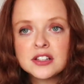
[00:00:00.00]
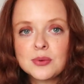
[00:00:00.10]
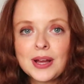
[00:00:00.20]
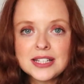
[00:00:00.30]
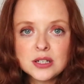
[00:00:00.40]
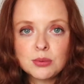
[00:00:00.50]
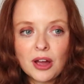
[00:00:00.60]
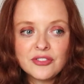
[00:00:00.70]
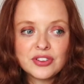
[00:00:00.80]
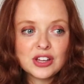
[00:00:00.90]
So we ended up
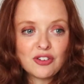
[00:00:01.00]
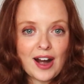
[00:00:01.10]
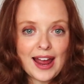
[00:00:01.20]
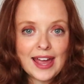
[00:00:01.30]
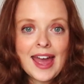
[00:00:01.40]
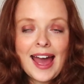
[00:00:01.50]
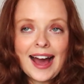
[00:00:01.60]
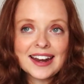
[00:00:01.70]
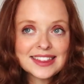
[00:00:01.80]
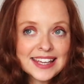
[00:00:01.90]
going for the grey,
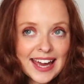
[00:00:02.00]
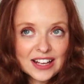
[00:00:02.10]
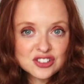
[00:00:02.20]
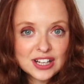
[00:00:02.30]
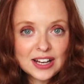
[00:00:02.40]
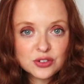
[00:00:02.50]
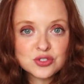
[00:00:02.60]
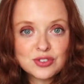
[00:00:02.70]
and I think it actually looks